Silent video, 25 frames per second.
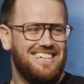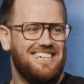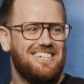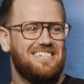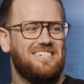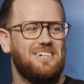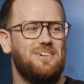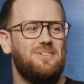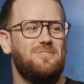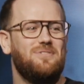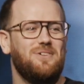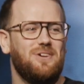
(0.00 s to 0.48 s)

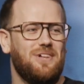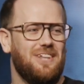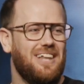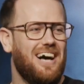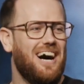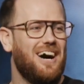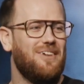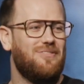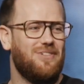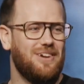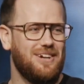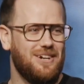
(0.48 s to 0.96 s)
Some of you are
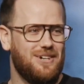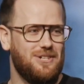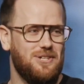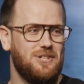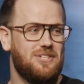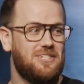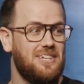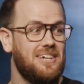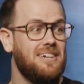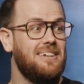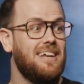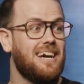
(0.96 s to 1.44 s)
laughing because
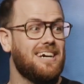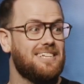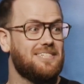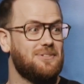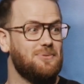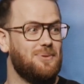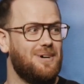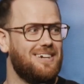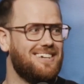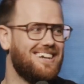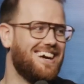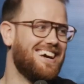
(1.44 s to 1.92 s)
you're sitting next
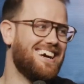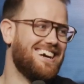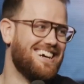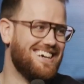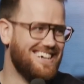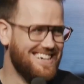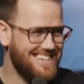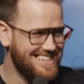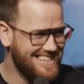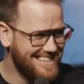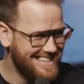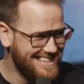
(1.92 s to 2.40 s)
to one
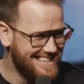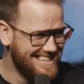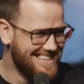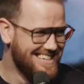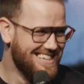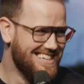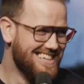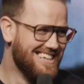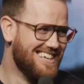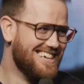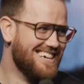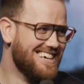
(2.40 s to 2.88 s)

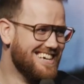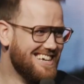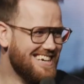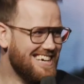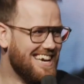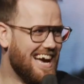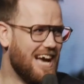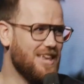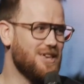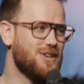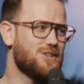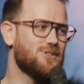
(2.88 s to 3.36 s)

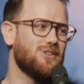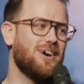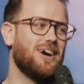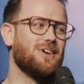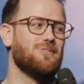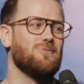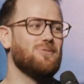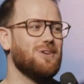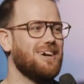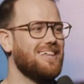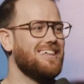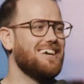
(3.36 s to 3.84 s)
and you're
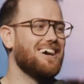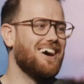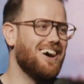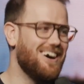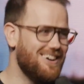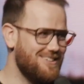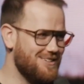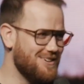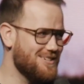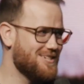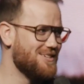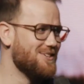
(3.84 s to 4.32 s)
trying really
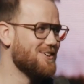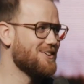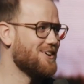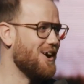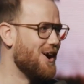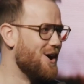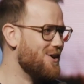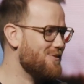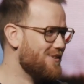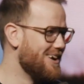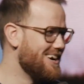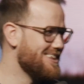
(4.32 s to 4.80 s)
hard not to look
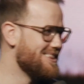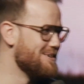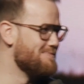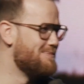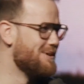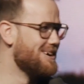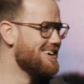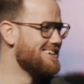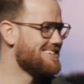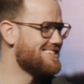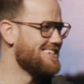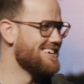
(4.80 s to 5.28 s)
over at the
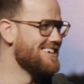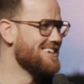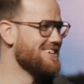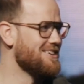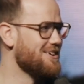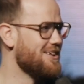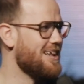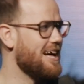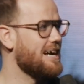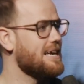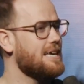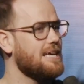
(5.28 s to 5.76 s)
person.
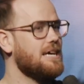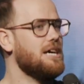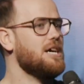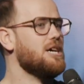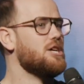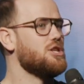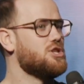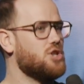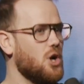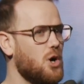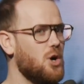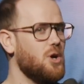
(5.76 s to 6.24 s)
You're like,
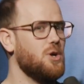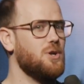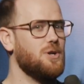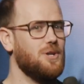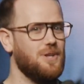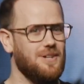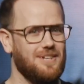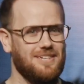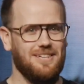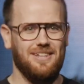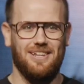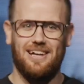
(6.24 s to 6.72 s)

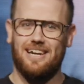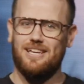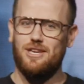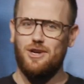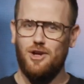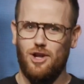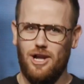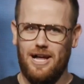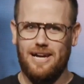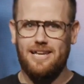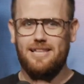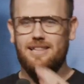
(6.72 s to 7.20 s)
don't, you're
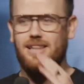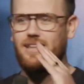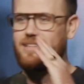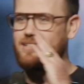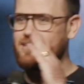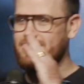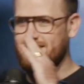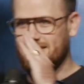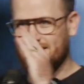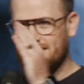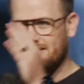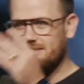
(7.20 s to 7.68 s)
like,
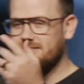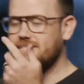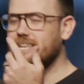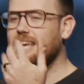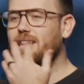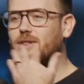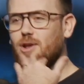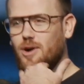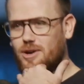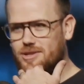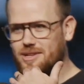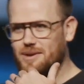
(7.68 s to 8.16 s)

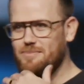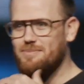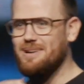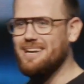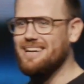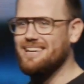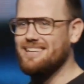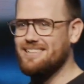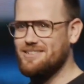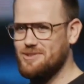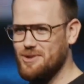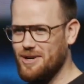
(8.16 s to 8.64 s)
stay locked on
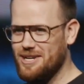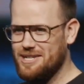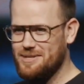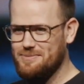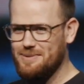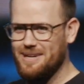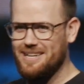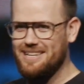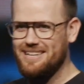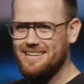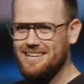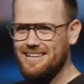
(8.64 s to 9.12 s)
me.
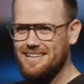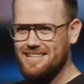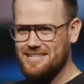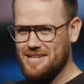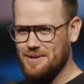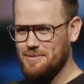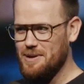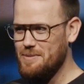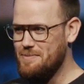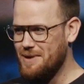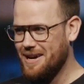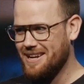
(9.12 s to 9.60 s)
Trust me, it's
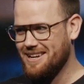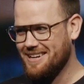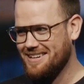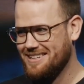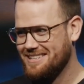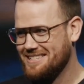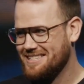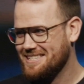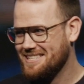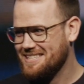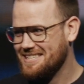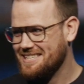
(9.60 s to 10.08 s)
going to be
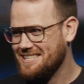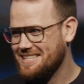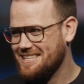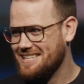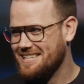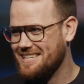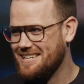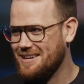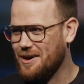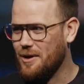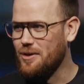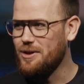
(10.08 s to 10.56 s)
better.
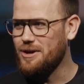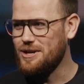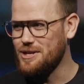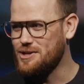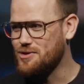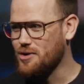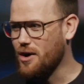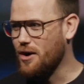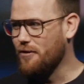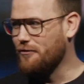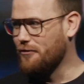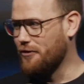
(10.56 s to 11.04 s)
All the
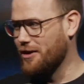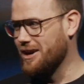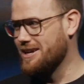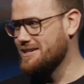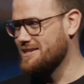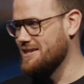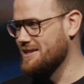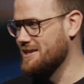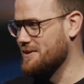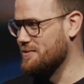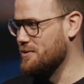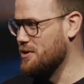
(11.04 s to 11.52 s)
control
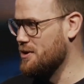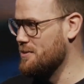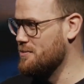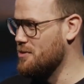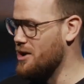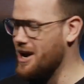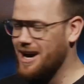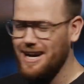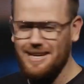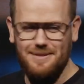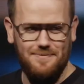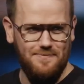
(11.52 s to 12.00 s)
freaks in the room,
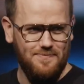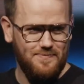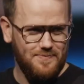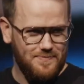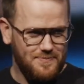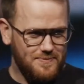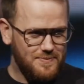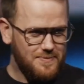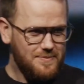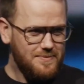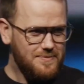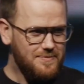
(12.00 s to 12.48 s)
right?
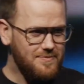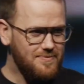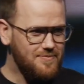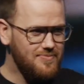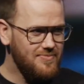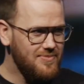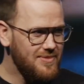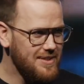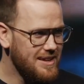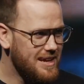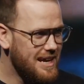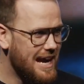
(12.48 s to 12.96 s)

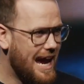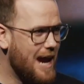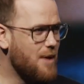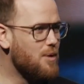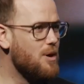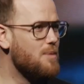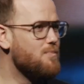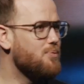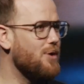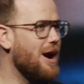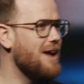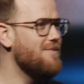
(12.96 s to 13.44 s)

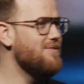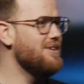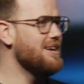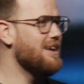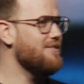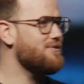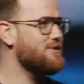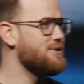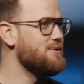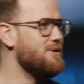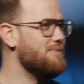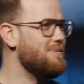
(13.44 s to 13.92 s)
Anyone brave
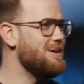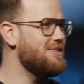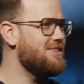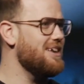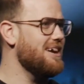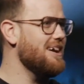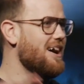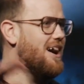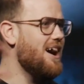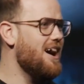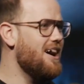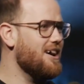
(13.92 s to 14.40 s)
enough to admit
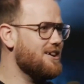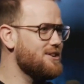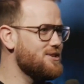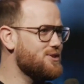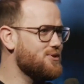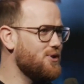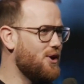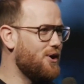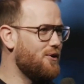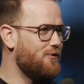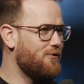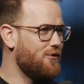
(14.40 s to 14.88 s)
they are a
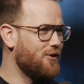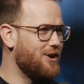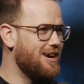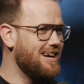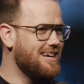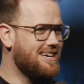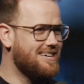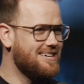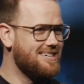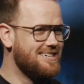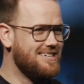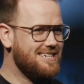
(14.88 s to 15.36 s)
control
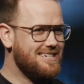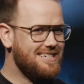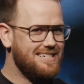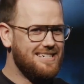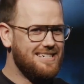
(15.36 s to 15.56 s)
freak?